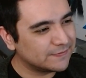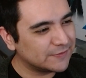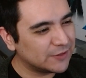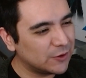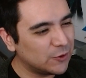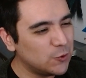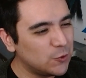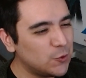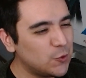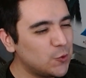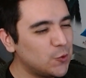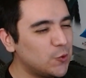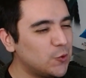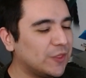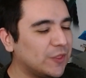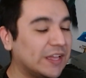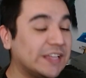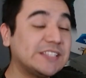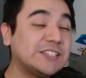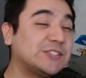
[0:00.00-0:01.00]
Ooh,
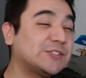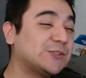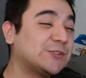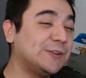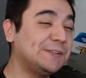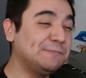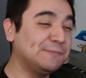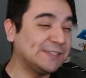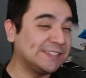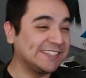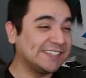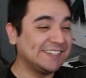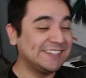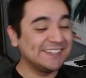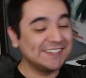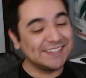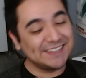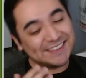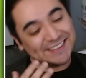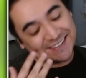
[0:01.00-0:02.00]
that scream was
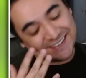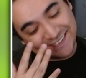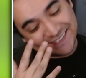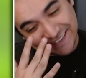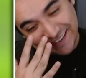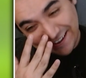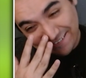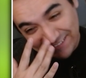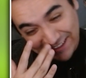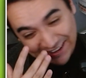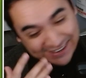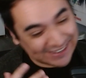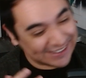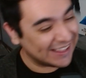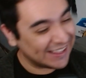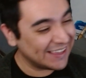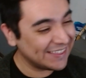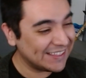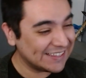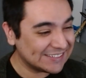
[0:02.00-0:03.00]
good though. I'm not gonna
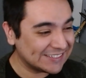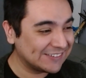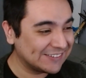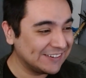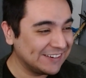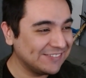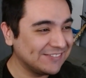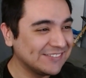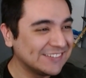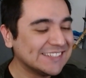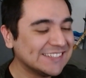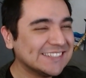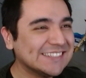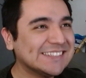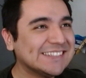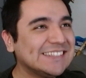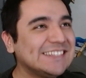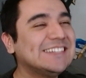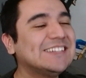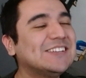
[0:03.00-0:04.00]
lie, that scream.
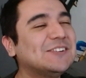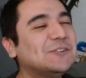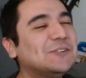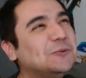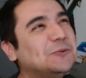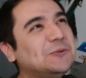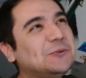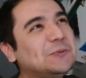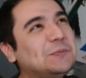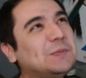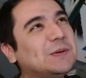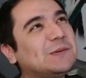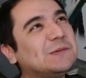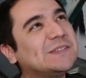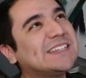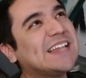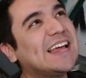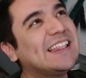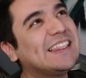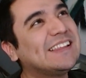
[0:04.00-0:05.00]
Ooh, but
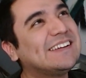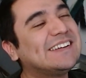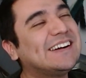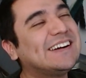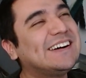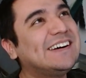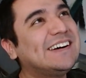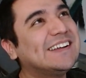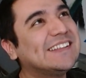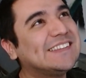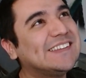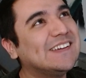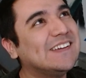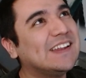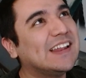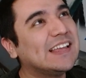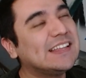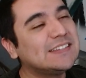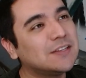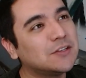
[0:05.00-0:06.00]
was that? Dude,
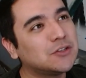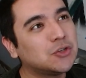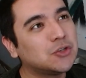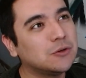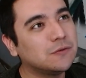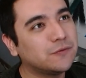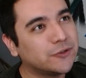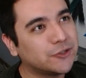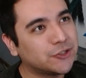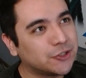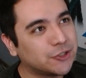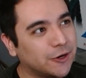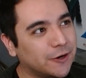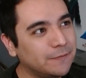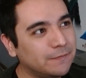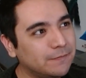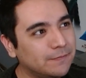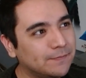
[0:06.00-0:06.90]
it's a 2 for sure.